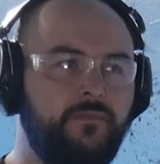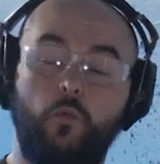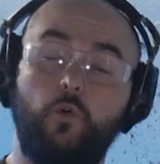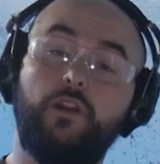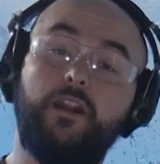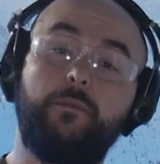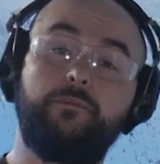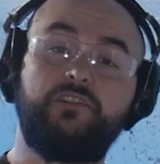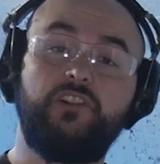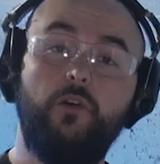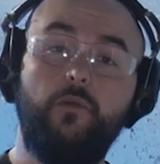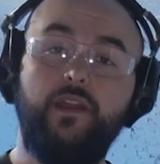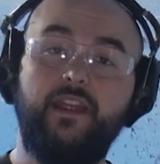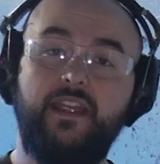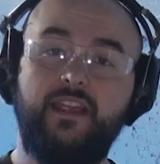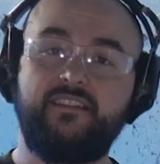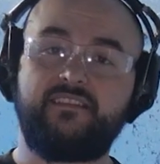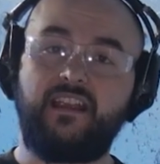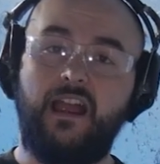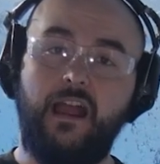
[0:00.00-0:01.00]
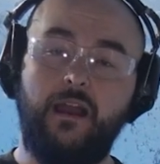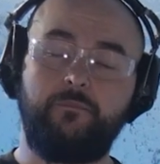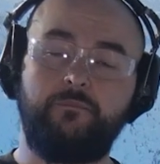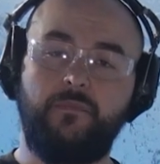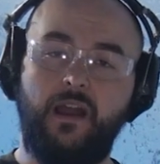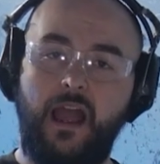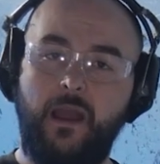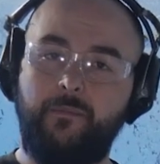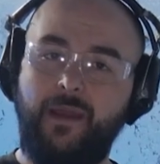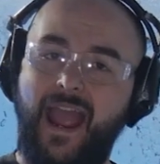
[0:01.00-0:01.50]
What I'm doing is
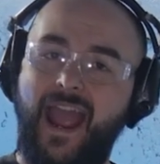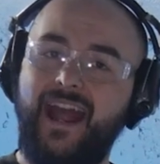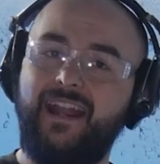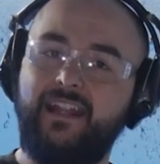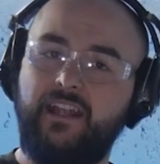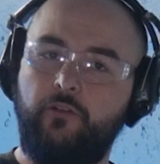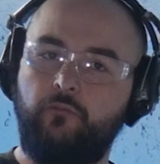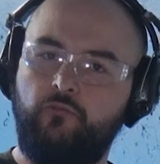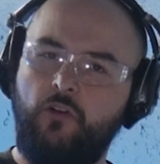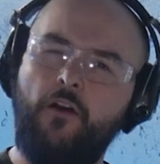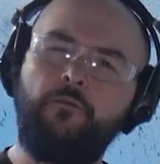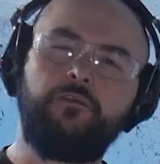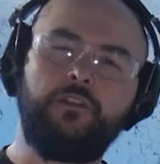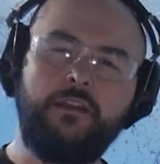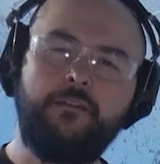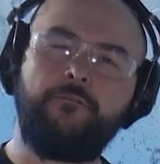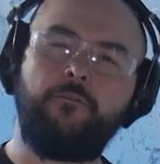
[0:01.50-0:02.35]
I'm adding roughly